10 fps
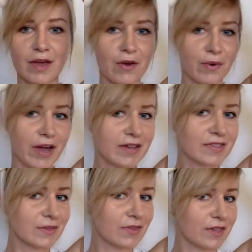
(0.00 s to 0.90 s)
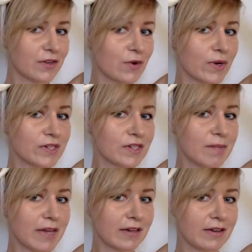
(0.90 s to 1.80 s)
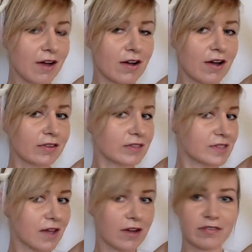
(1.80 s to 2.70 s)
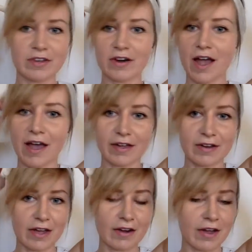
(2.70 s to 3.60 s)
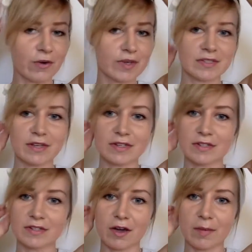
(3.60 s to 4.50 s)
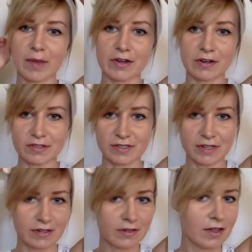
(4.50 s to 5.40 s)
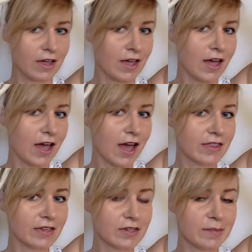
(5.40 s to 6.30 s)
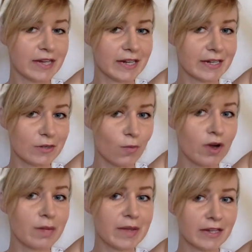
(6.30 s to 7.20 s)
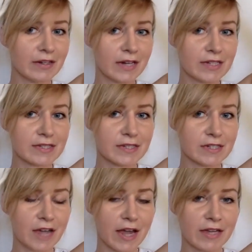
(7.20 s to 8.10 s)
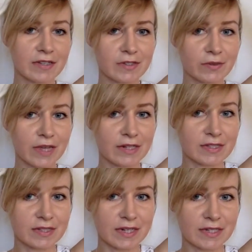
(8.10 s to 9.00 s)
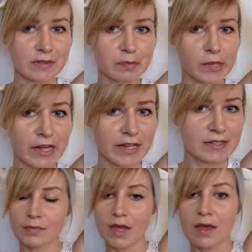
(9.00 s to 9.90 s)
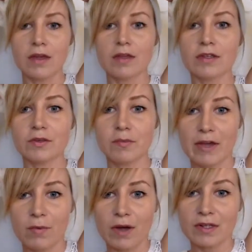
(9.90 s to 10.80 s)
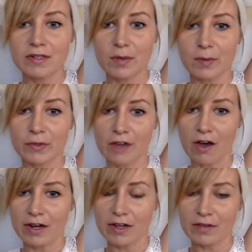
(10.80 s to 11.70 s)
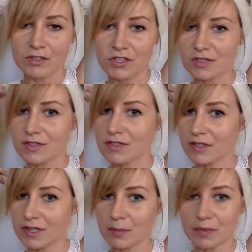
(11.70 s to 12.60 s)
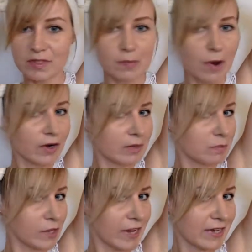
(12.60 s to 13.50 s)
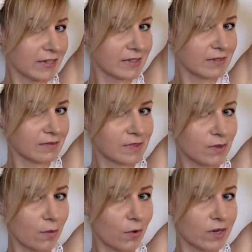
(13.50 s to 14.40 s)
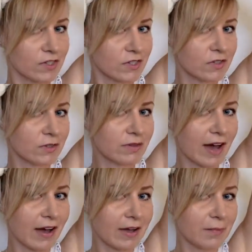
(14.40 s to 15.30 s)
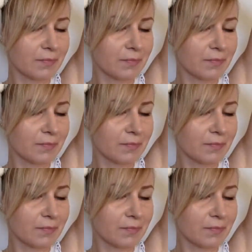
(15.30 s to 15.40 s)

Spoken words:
Okay, so then you're going to make a knot on the side of your head, and I always like to tuck my ears in. And then you want to make it nice and tight so that it stays in place. You may want to double knot it just to keep this part in place. So I'm going to do that.